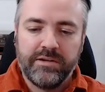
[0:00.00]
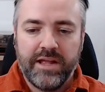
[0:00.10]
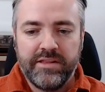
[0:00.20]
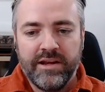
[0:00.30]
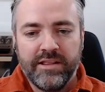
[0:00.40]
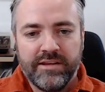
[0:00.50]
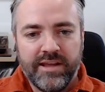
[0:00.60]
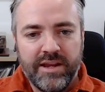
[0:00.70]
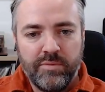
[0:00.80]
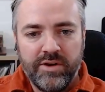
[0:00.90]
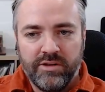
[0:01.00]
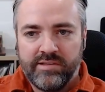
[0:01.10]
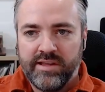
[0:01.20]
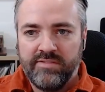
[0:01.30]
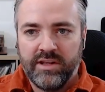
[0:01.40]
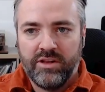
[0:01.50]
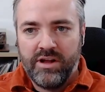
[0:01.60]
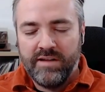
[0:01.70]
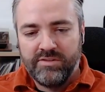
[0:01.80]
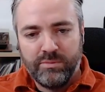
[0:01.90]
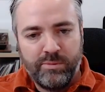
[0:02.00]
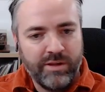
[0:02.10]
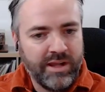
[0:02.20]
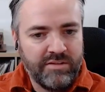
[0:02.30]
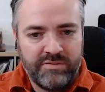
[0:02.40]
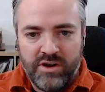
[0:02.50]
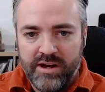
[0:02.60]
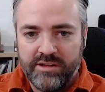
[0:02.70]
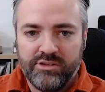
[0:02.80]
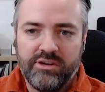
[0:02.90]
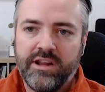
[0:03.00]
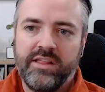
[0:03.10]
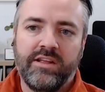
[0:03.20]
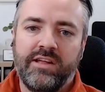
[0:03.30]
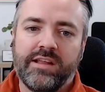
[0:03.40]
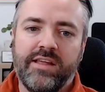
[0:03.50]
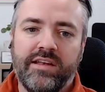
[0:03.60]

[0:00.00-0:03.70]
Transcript: at the end of the day, we're not saving lives or putting out fires or anything like that.